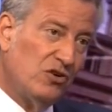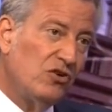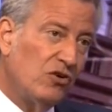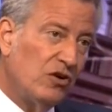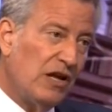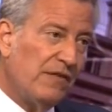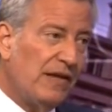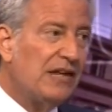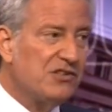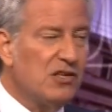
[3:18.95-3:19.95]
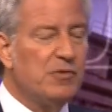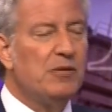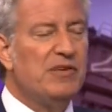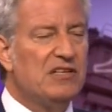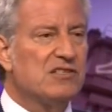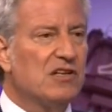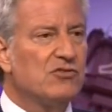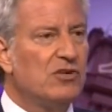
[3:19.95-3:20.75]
heard. And that's going to be a big discussion.